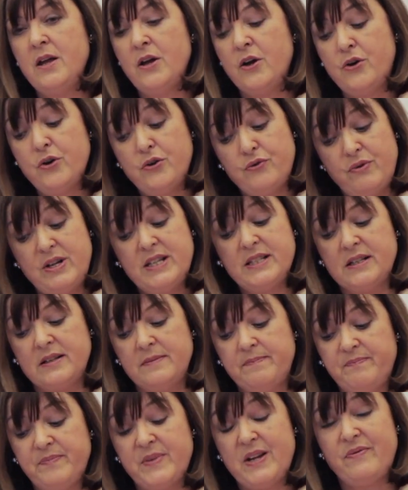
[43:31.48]
A good
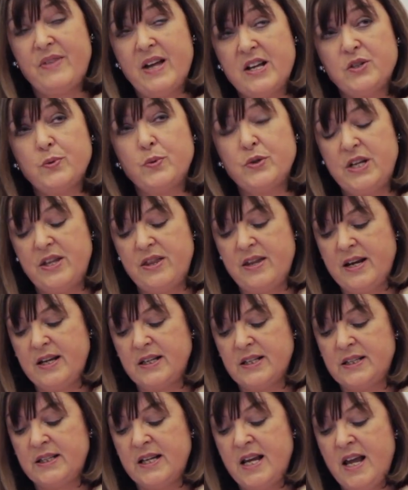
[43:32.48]
reason, if that's what he
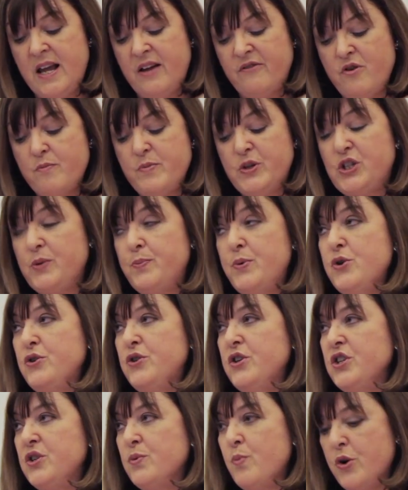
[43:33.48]
thinks, for Mr.
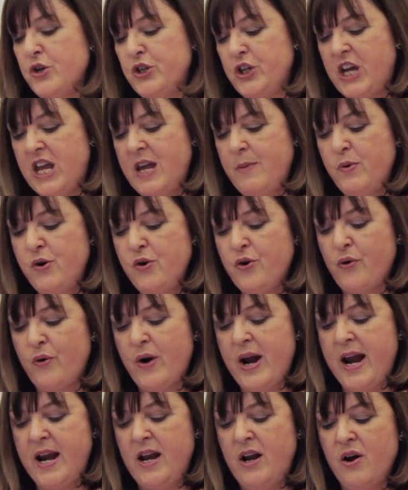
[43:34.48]
Putin to want to keep
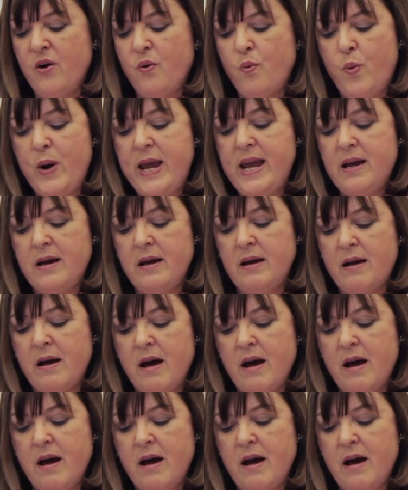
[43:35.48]
Ukraine weak,